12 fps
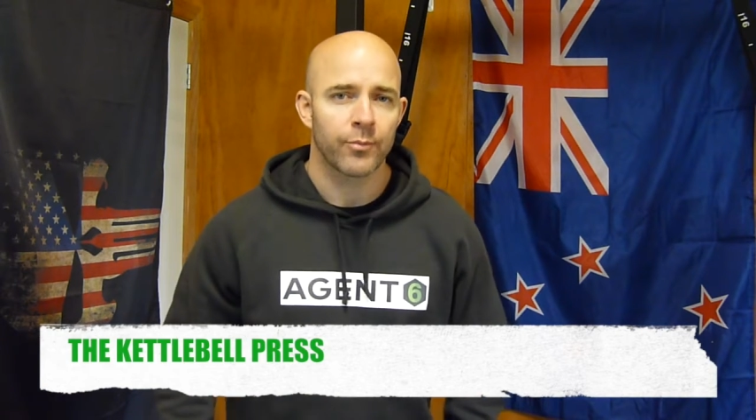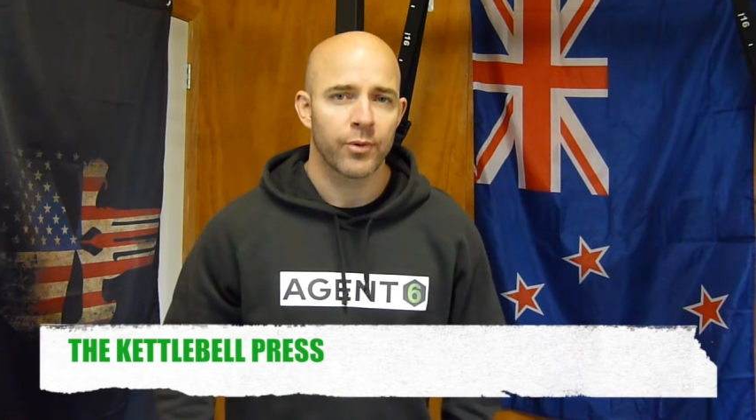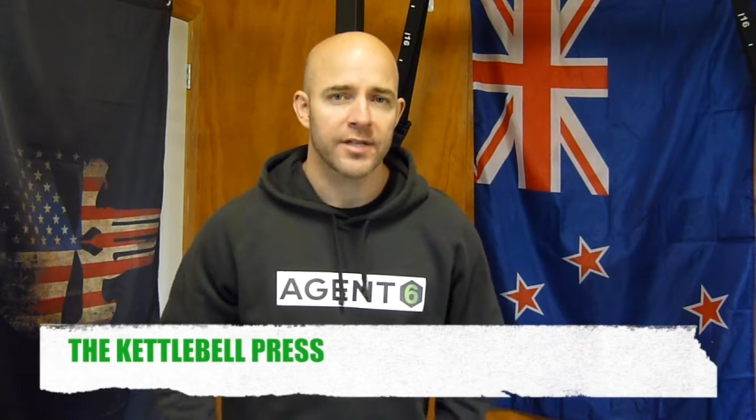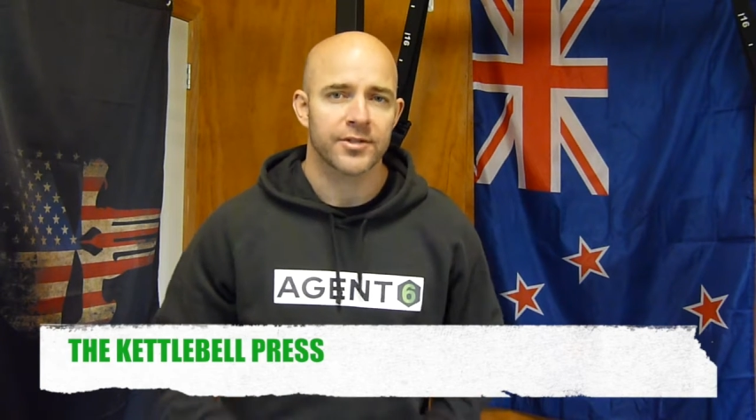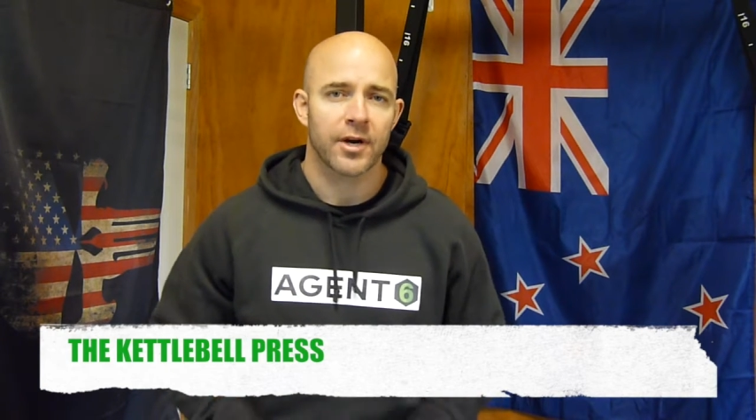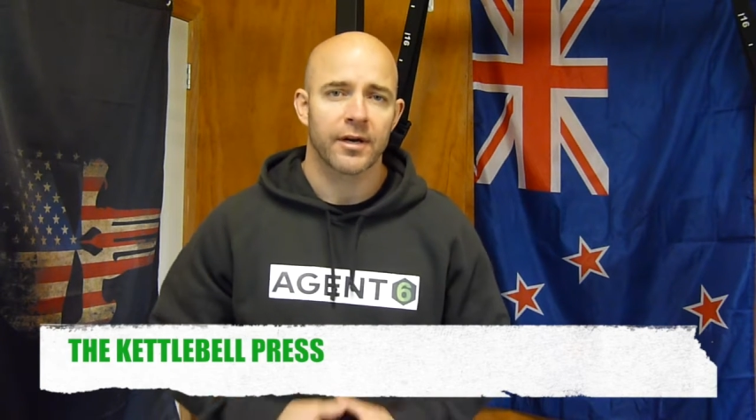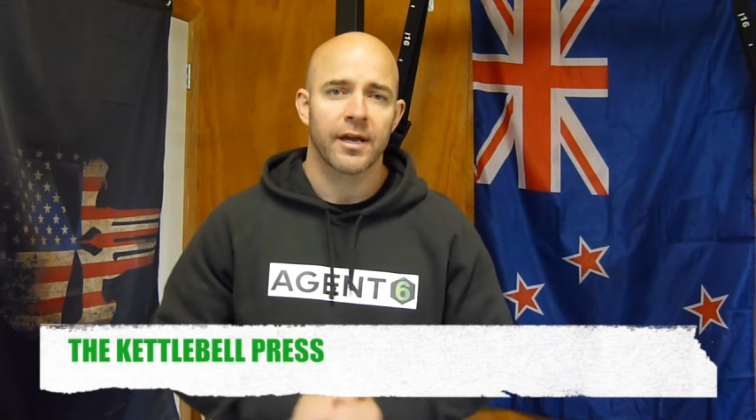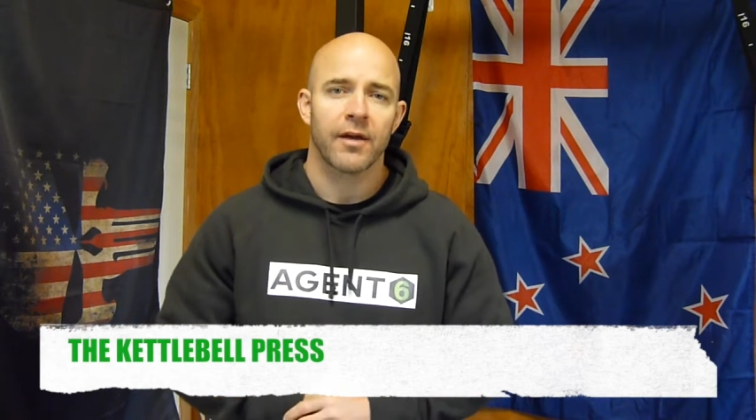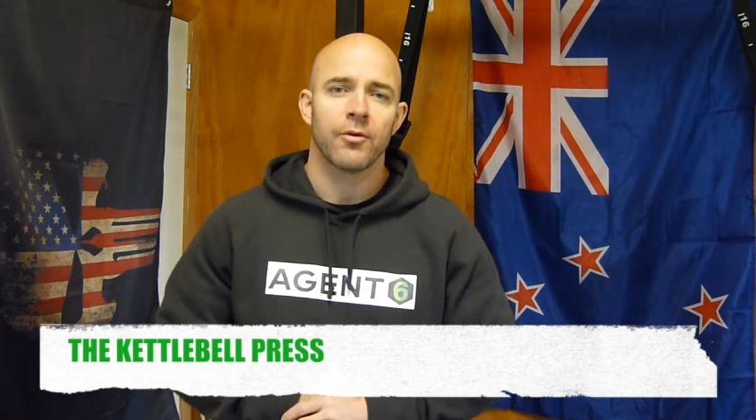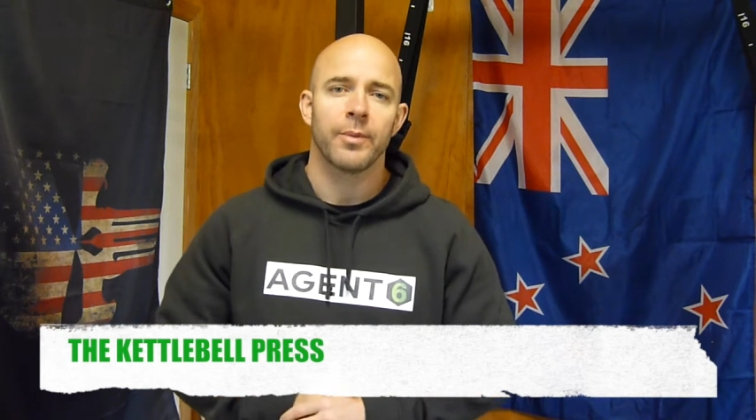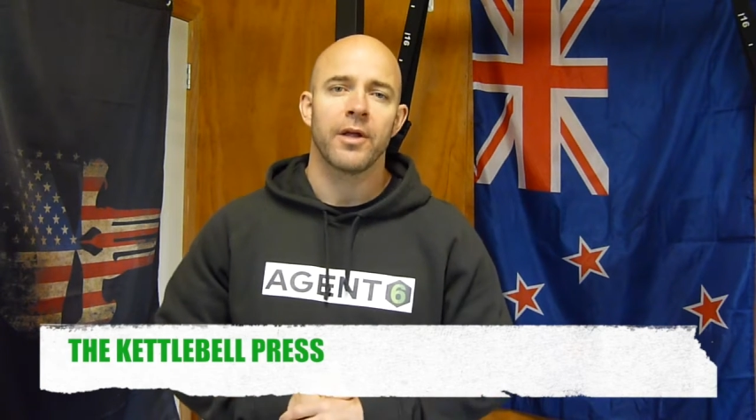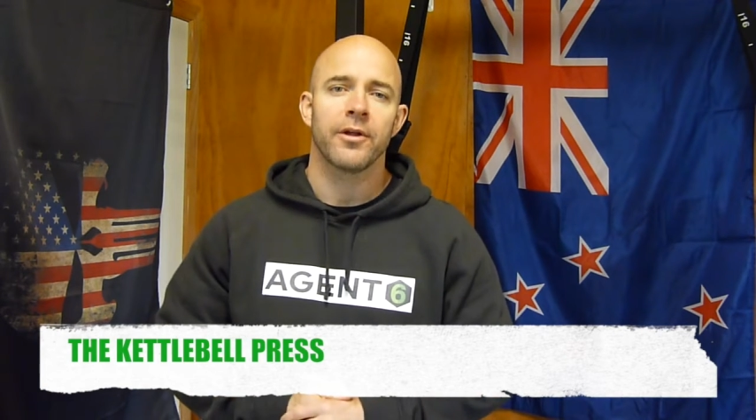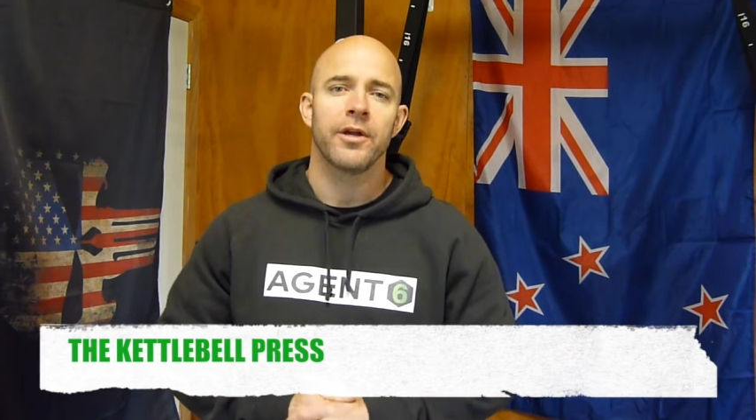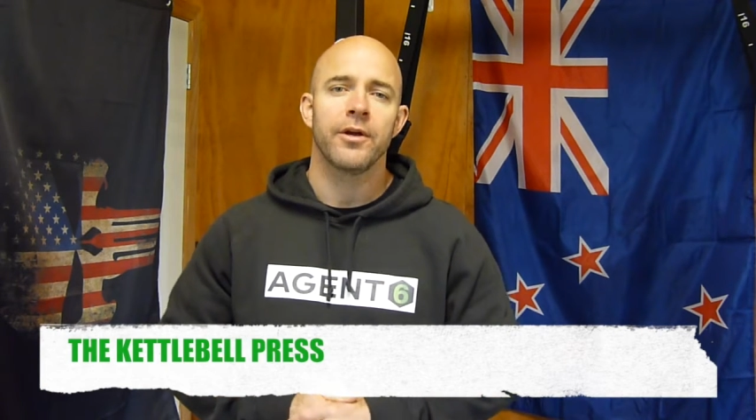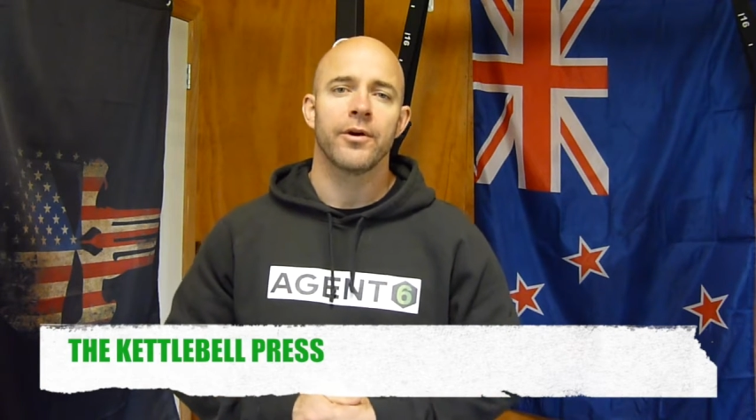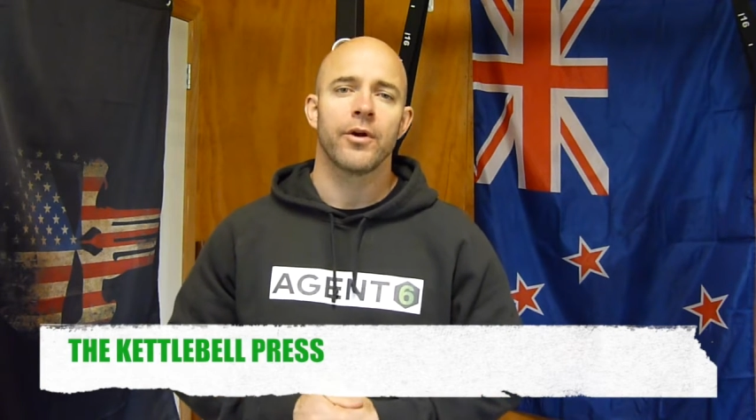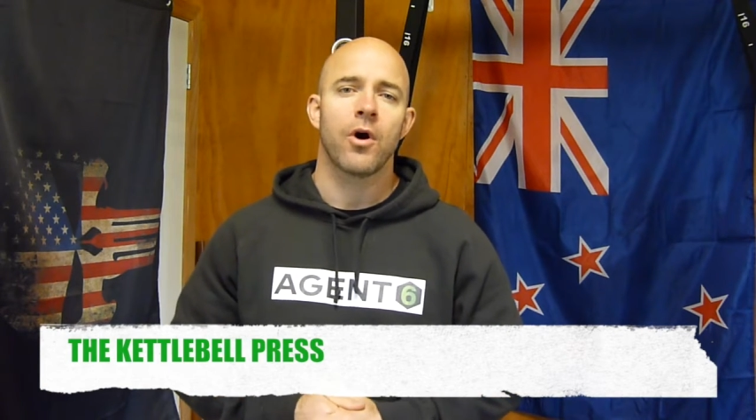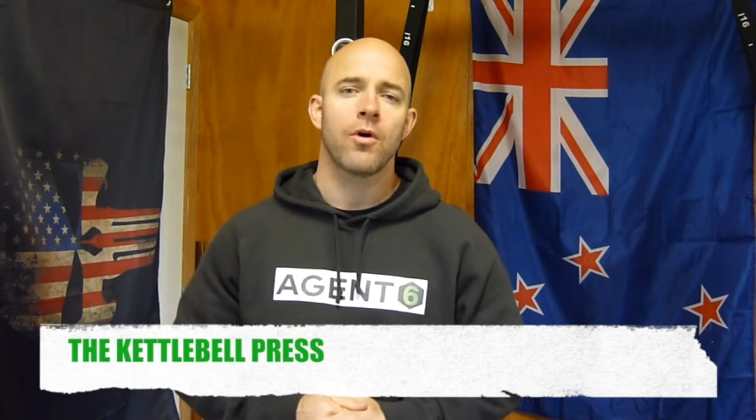to press our kettlebell
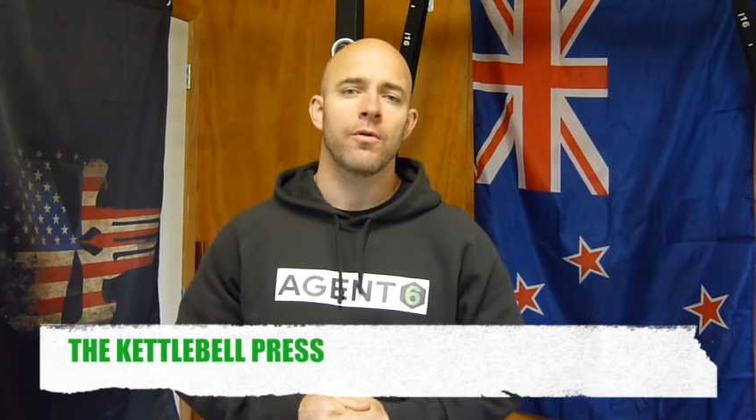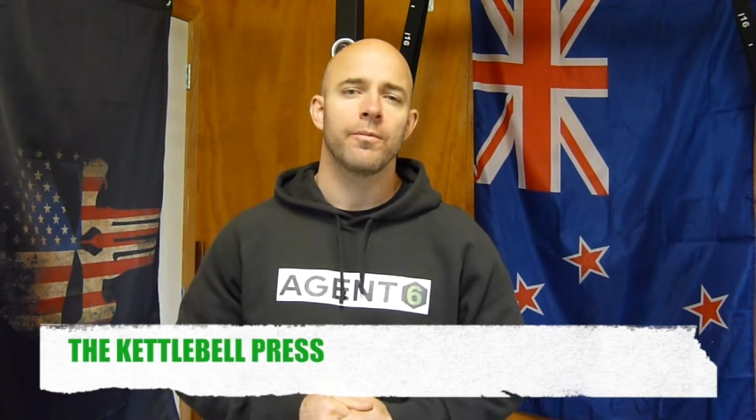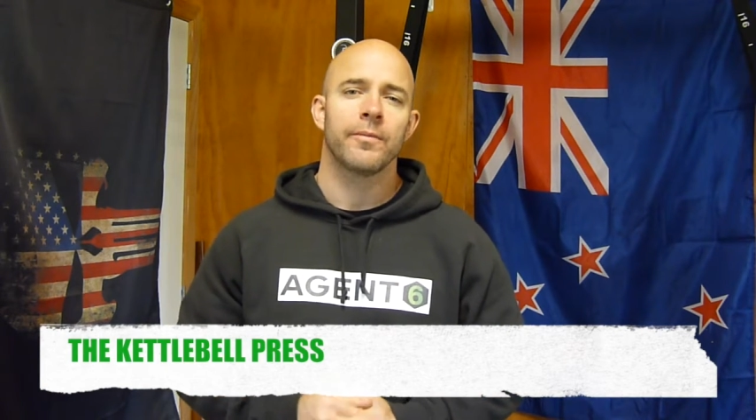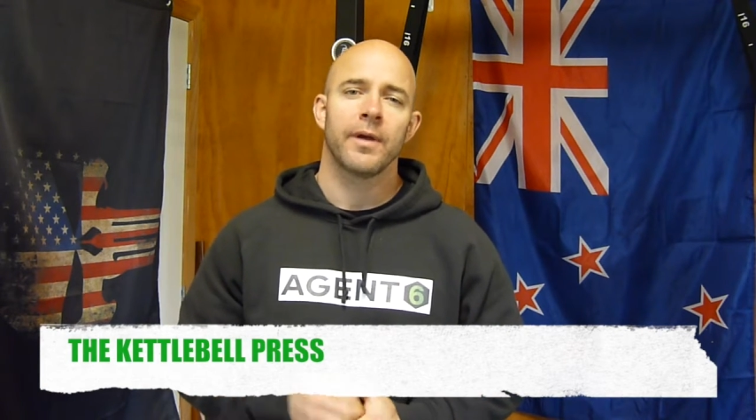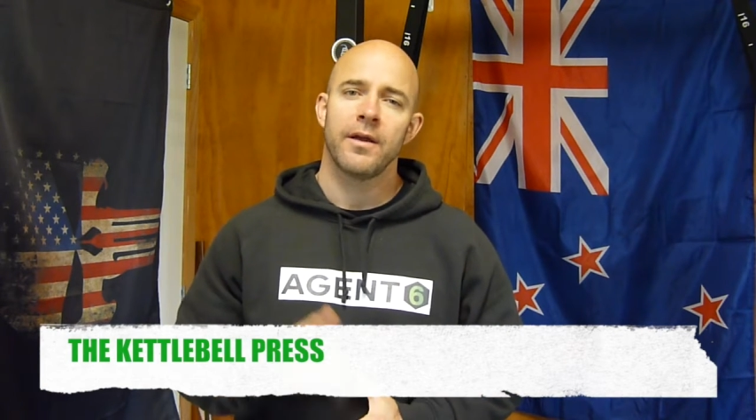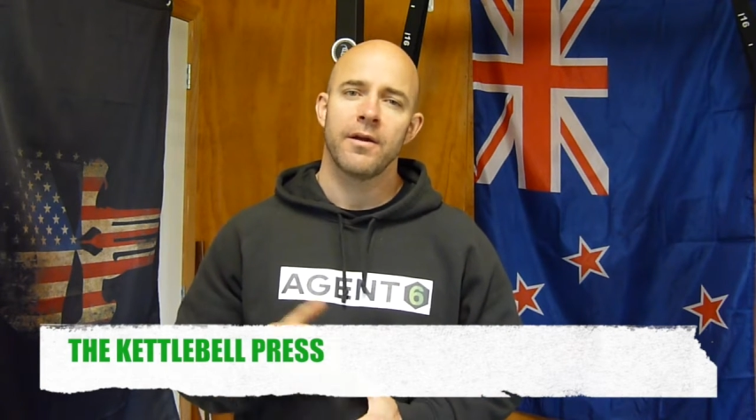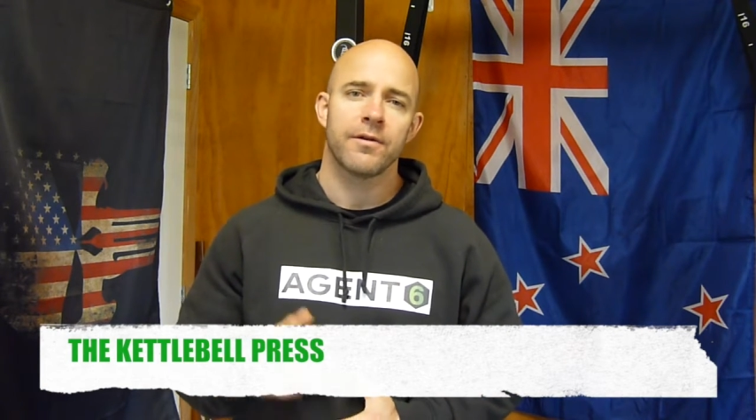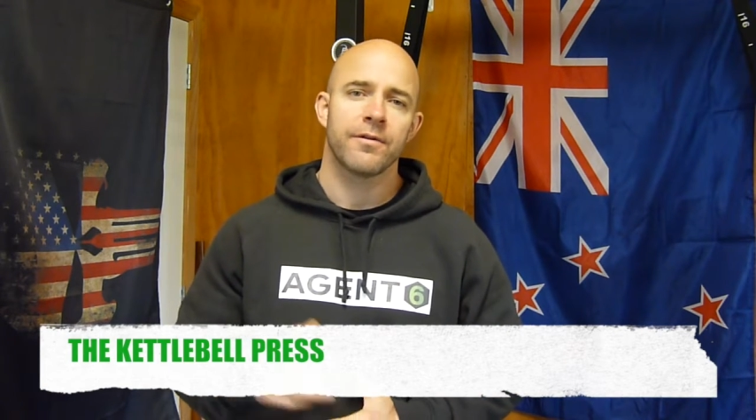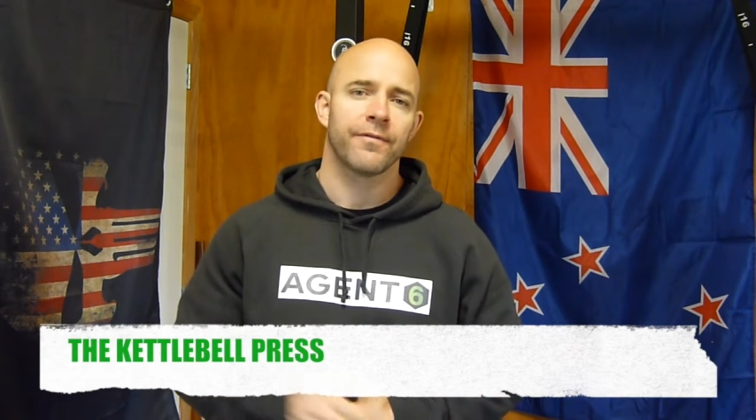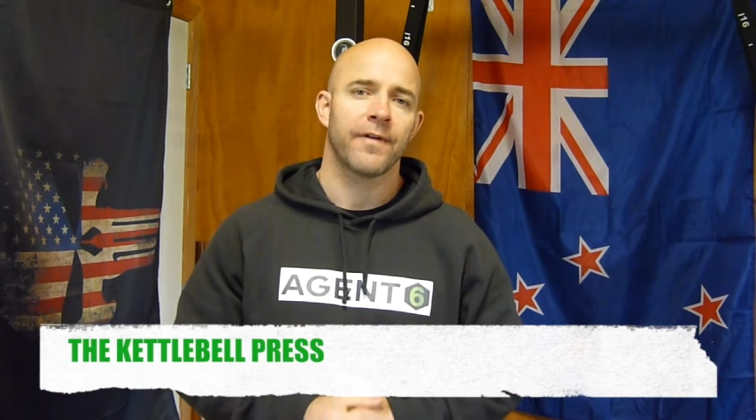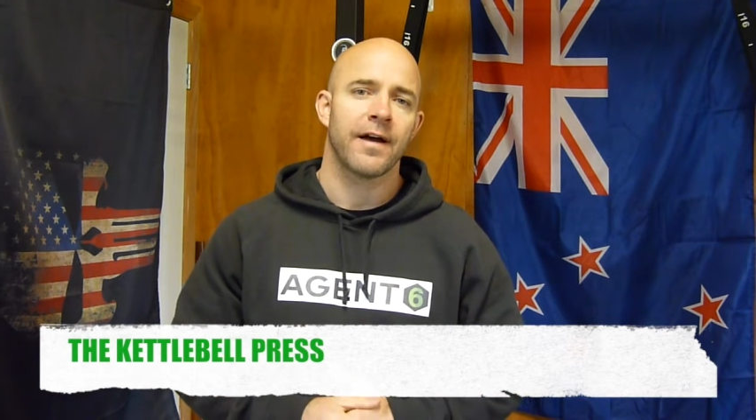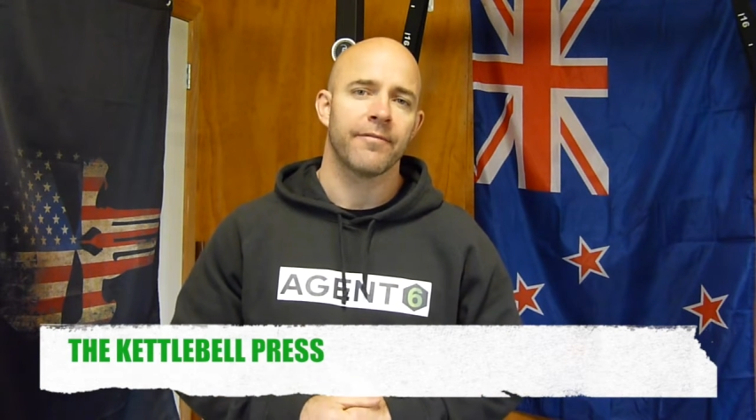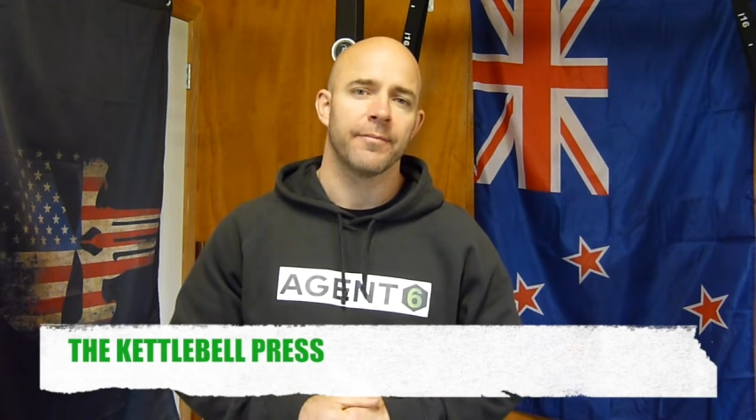here at home in under 5